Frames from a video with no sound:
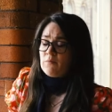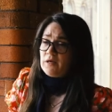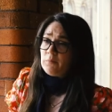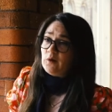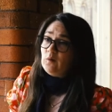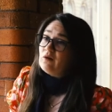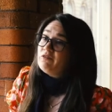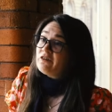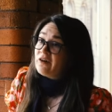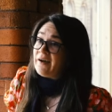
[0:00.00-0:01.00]
people who
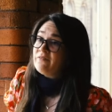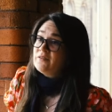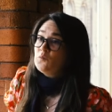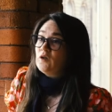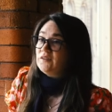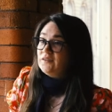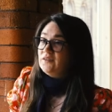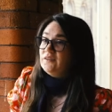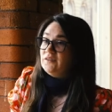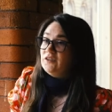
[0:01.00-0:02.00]
love craft and wanted
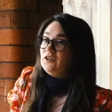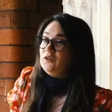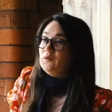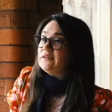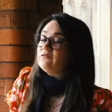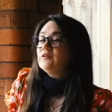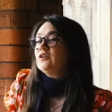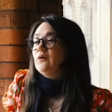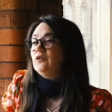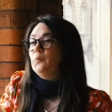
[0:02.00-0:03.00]
to, to use it for
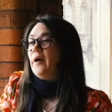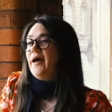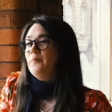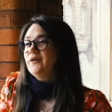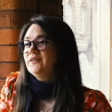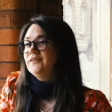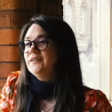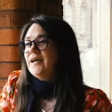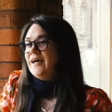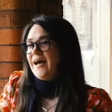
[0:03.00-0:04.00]
social
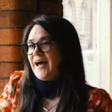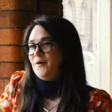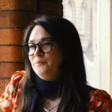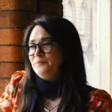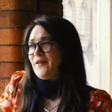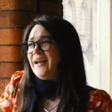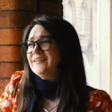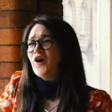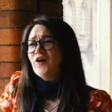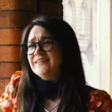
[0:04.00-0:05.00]
purpose. Um, and
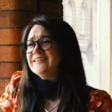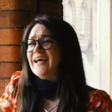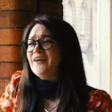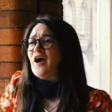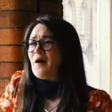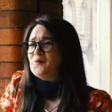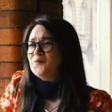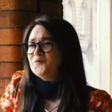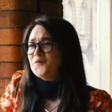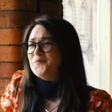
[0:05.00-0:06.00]
it's hard to say
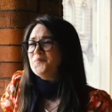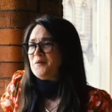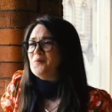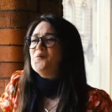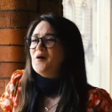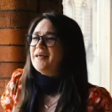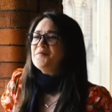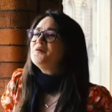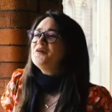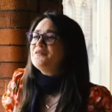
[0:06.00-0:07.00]
no when people want to
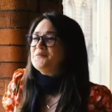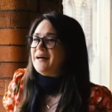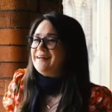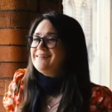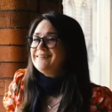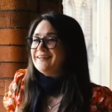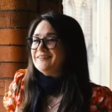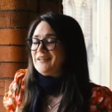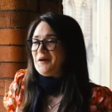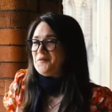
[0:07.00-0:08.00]
improve the world.
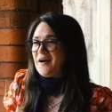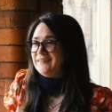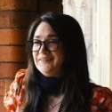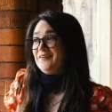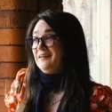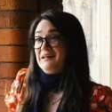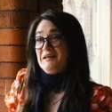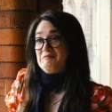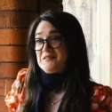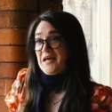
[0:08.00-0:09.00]
So I
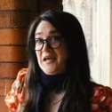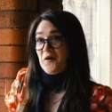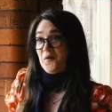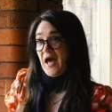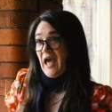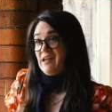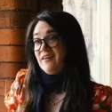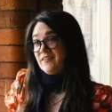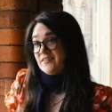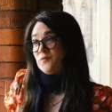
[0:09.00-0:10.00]
suddenly was like,
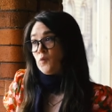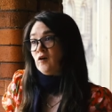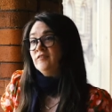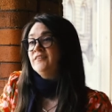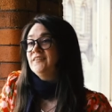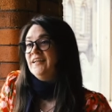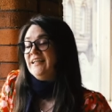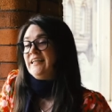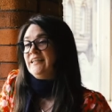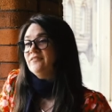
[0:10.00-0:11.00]
okay, there's a want and a
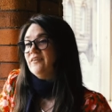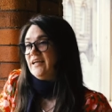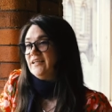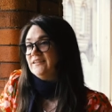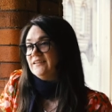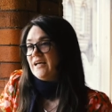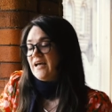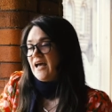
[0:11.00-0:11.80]
need for this.